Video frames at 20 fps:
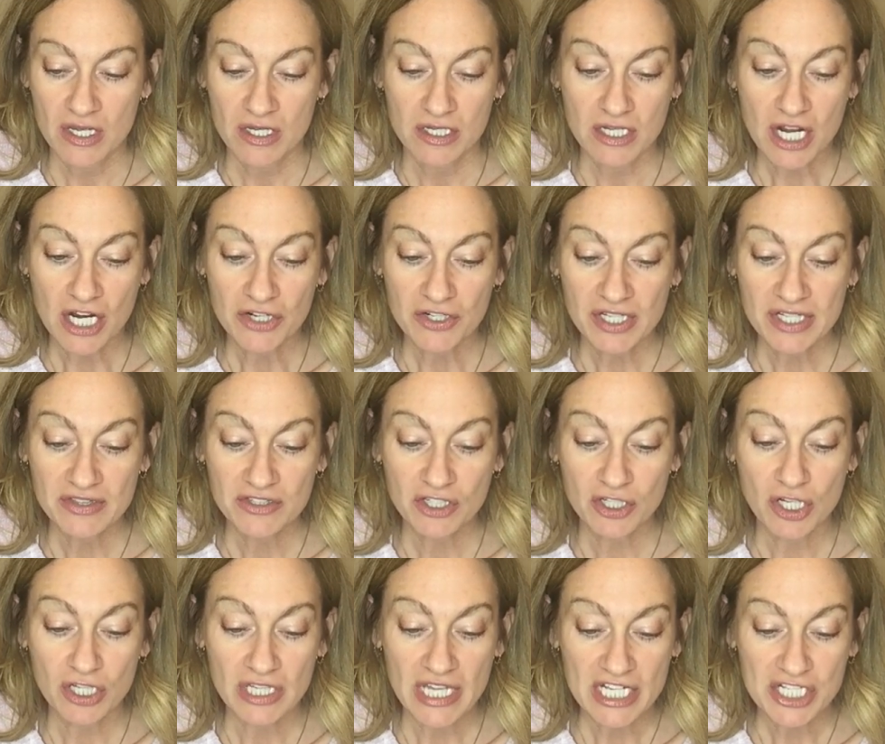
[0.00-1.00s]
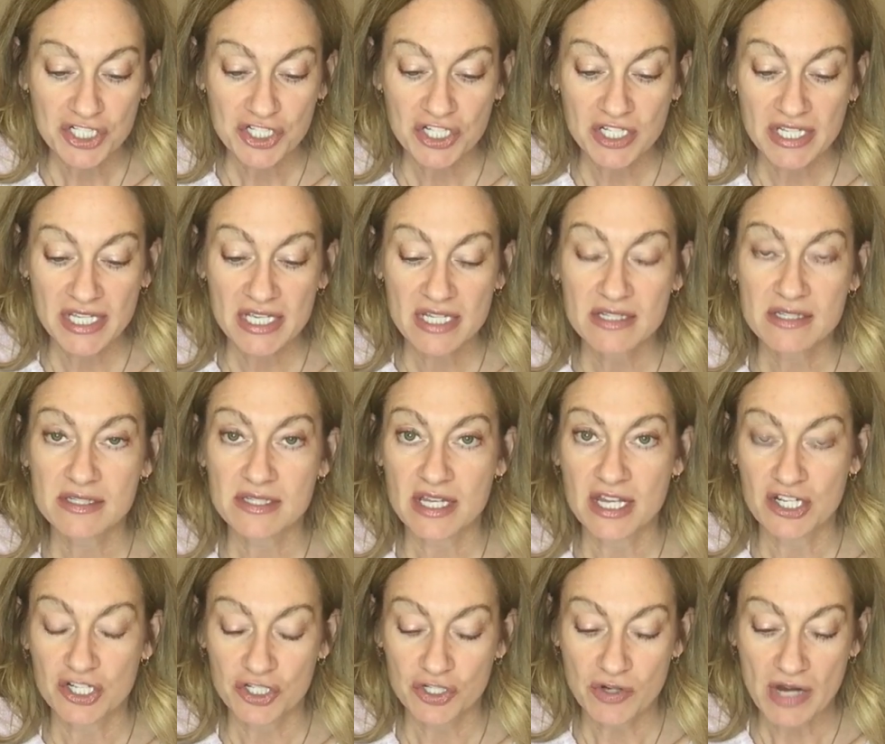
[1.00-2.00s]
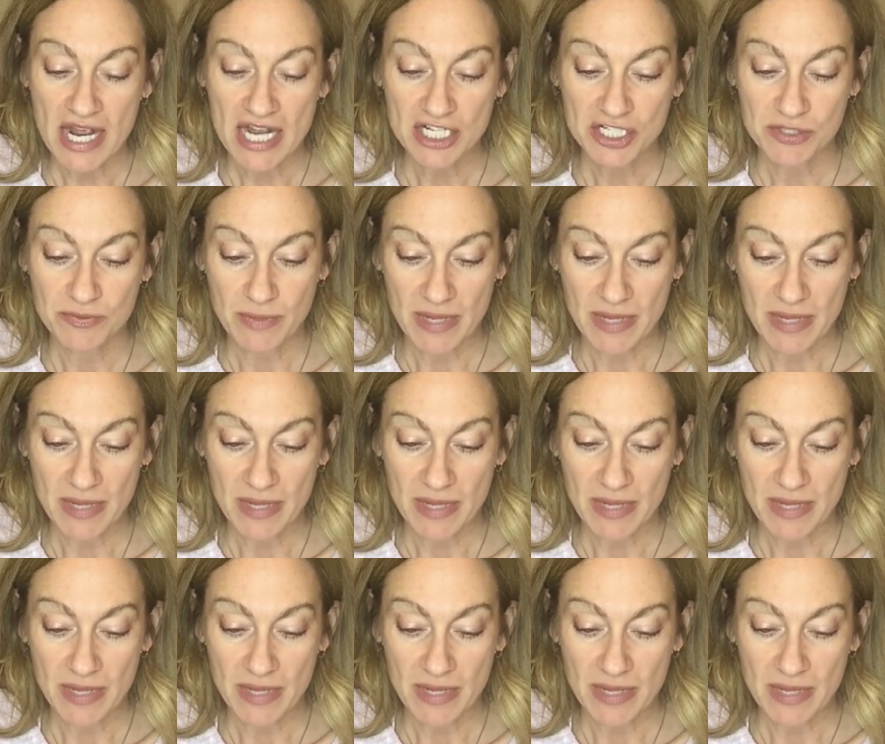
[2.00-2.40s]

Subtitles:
guarding the collection kits and trash